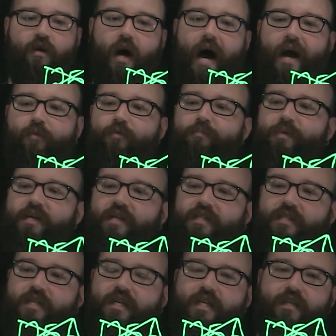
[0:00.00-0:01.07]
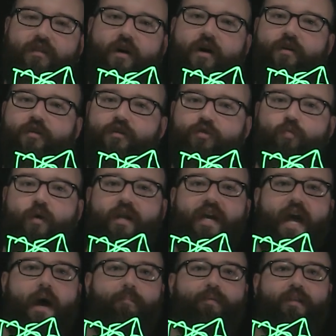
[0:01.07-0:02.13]
I would be exceeding the 120
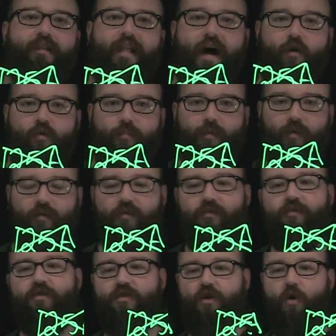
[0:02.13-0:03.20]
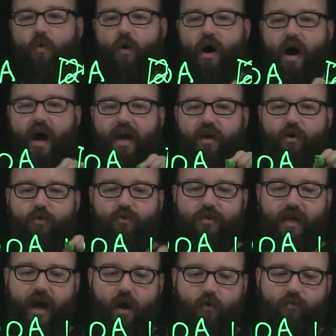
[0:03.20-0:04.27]
amp allowable. So, I go
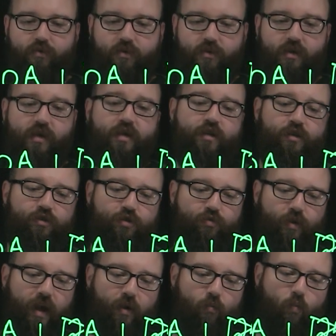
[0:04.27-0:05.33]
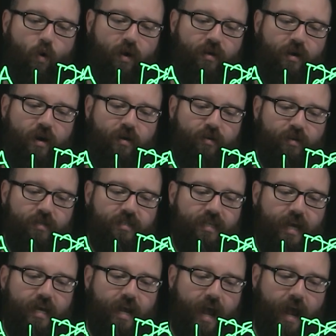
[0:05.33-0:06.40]
down to a
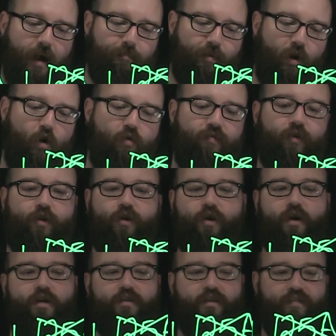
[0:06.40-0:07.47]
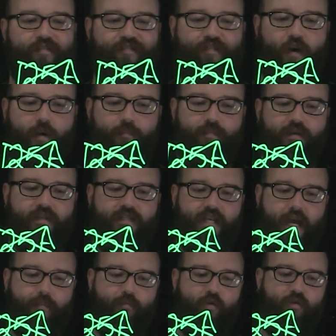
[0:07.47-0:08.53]
110 amp overcurrent from
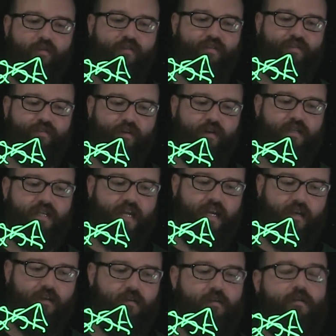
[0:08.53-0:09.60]
table 13.